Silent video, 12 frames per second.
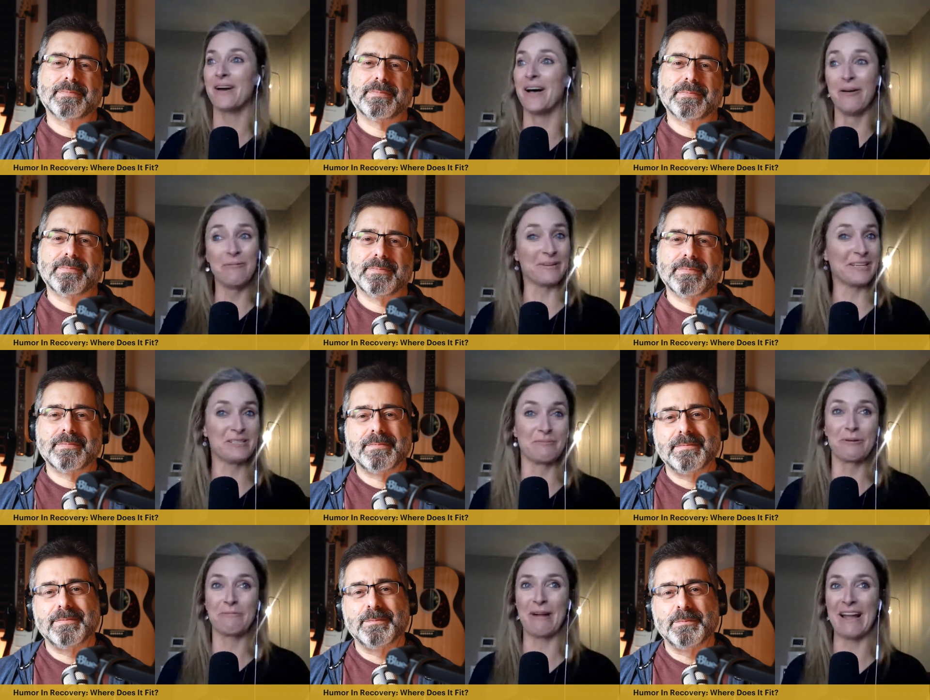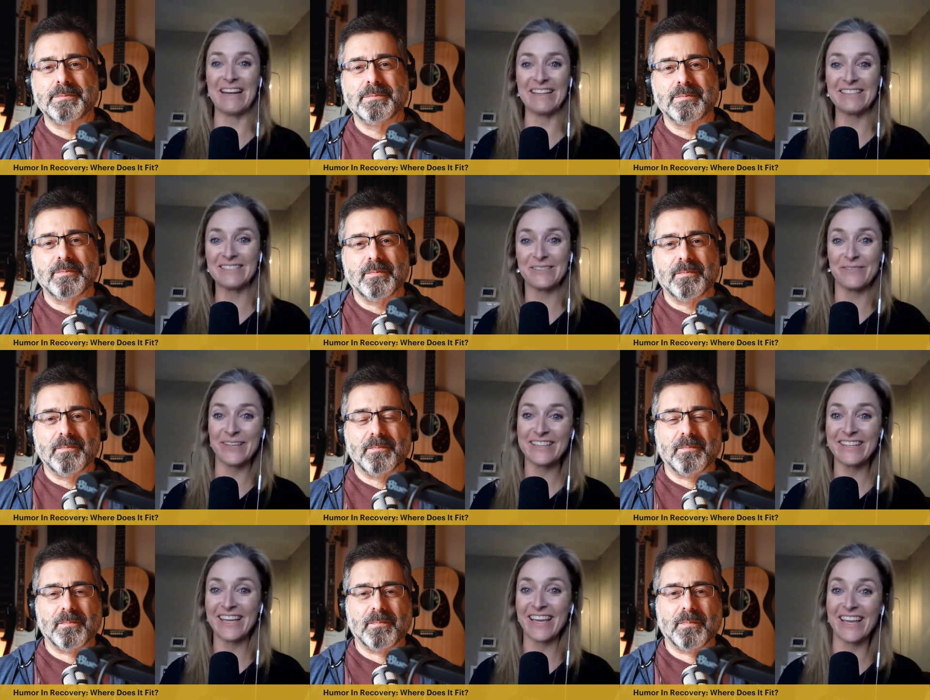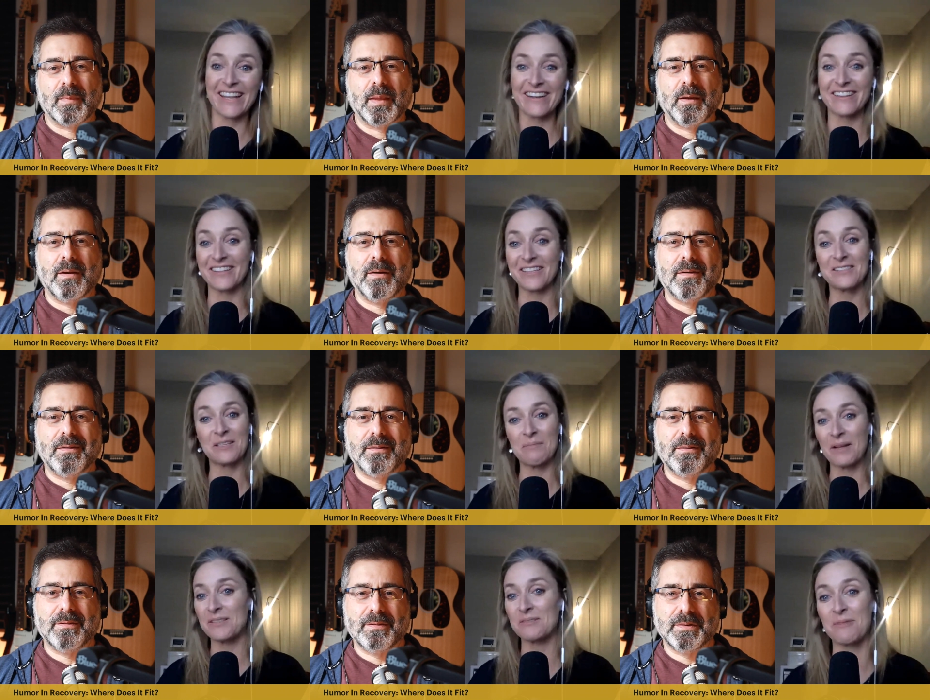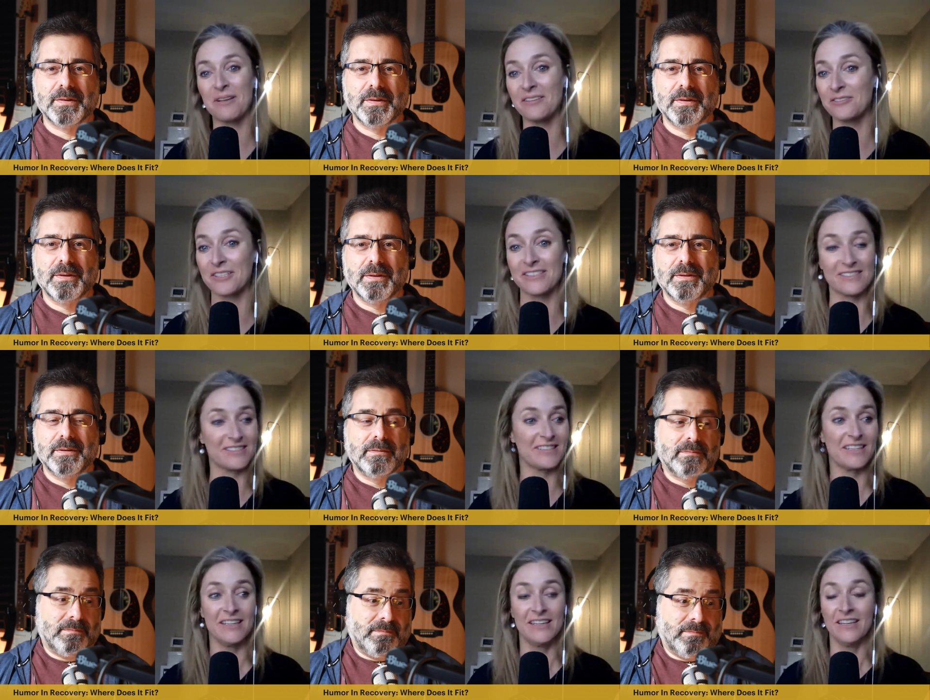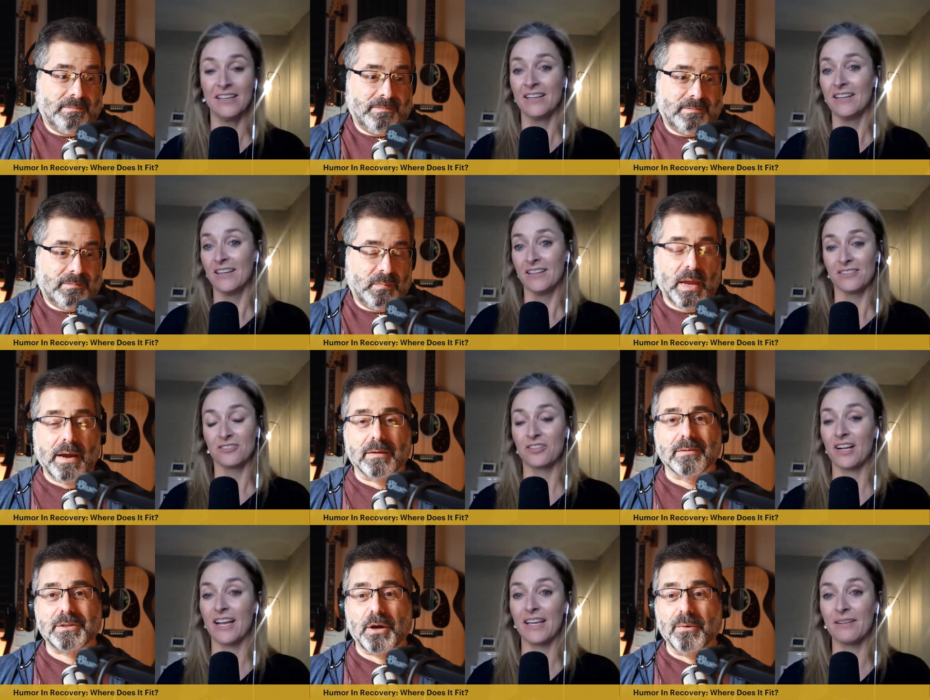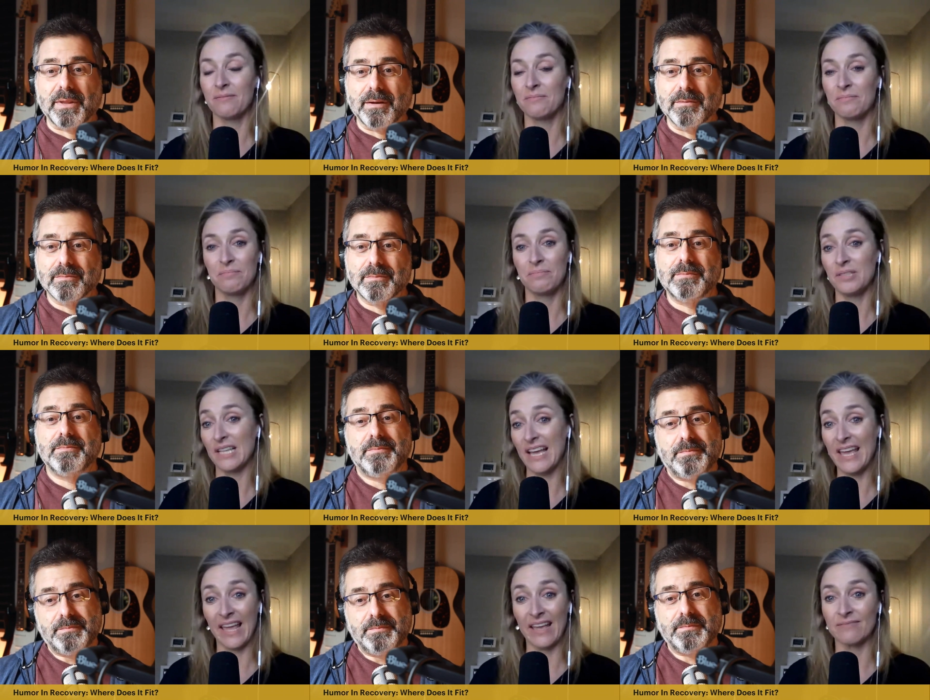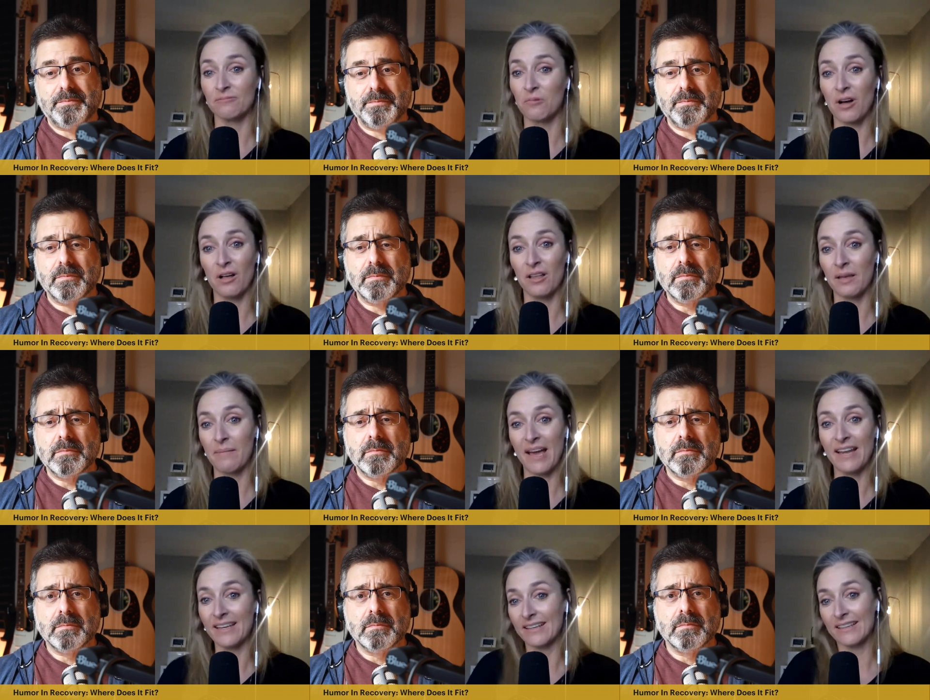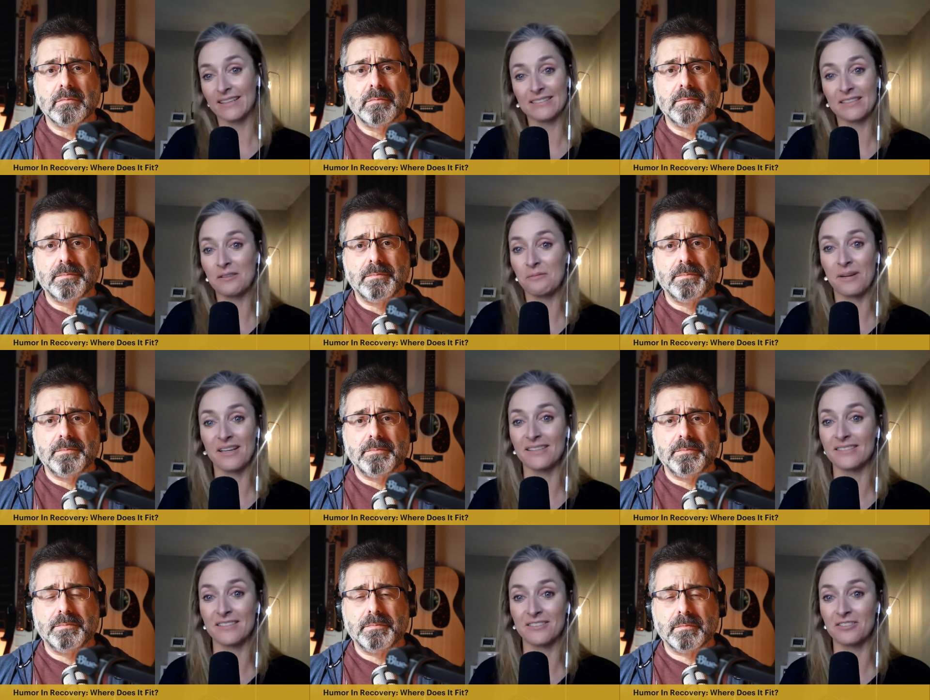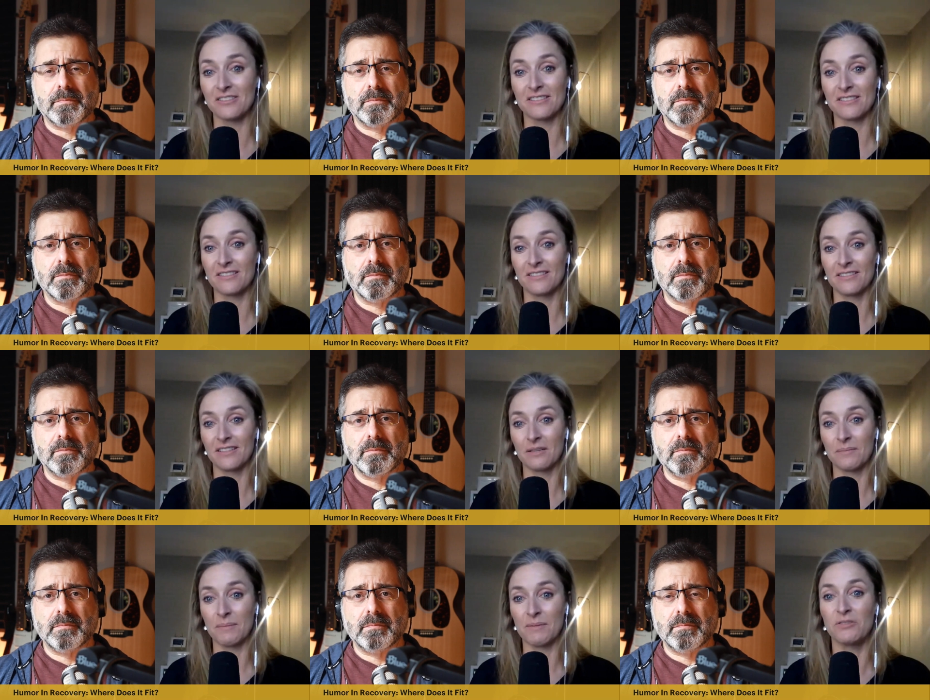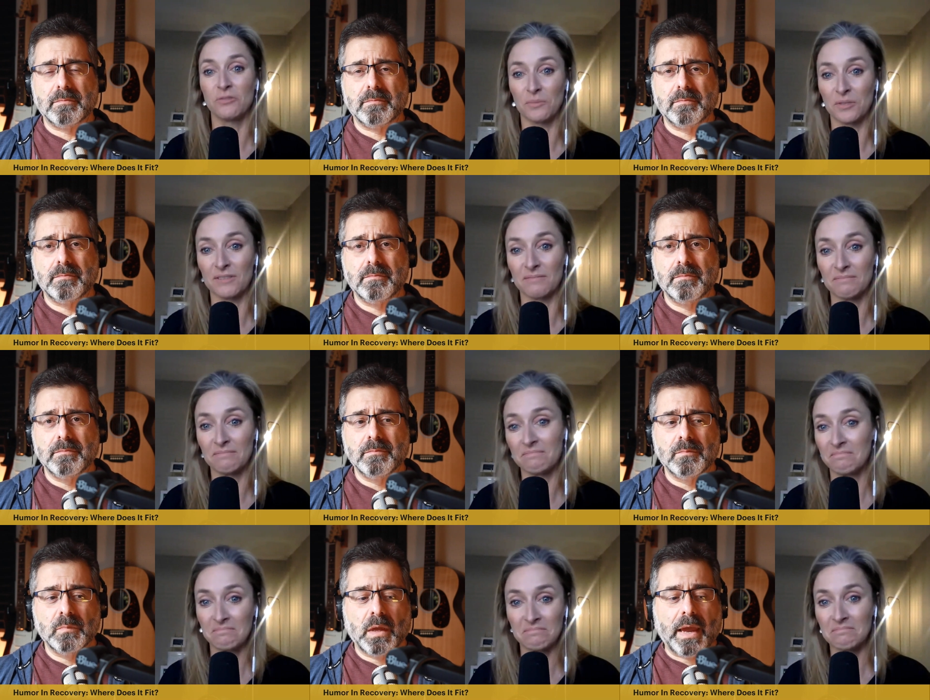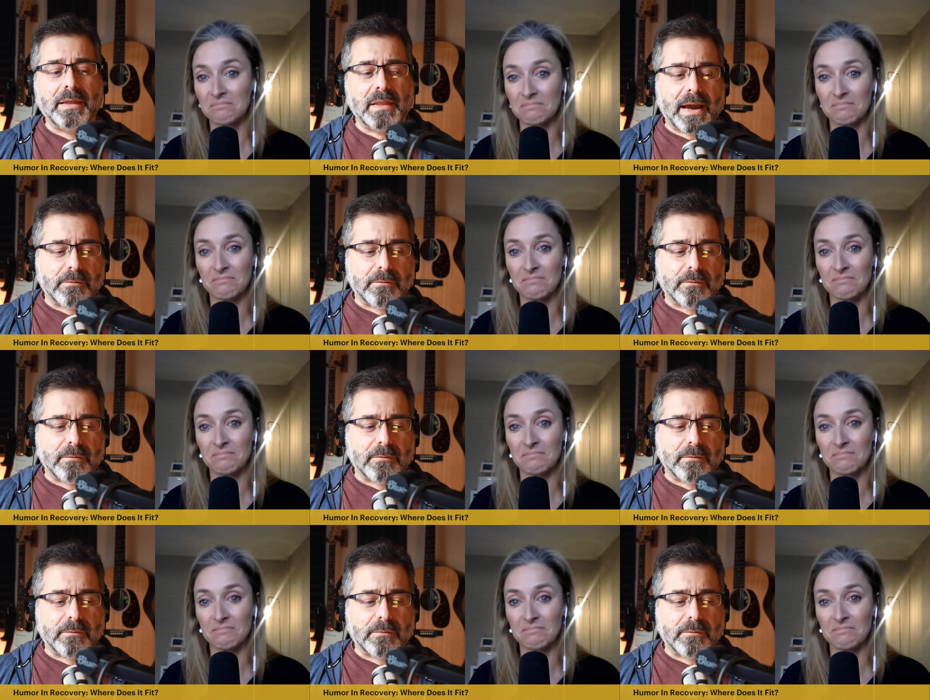Speaker 1: well, because we're riding this feeling and at least I might as well just
Speaker 2: yeah, try and
Speaker 1: play while I'm at it because otherwise it's just going to be miserable.
Speaker 2: In that